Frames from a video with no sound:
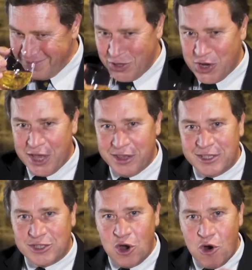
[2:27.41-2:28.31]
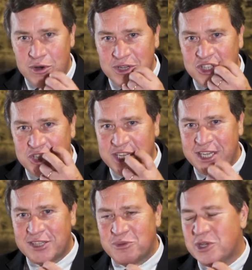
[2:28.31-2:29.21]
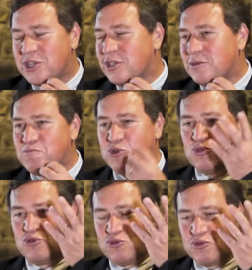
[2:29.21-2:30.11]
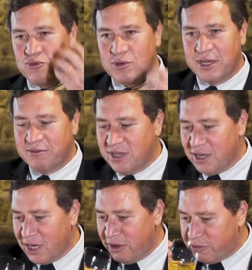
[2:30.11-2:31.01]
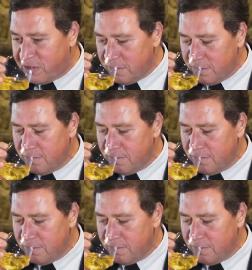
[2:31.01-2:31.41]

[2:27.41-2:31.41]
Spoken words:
You get this orange zest which just gives it a lift.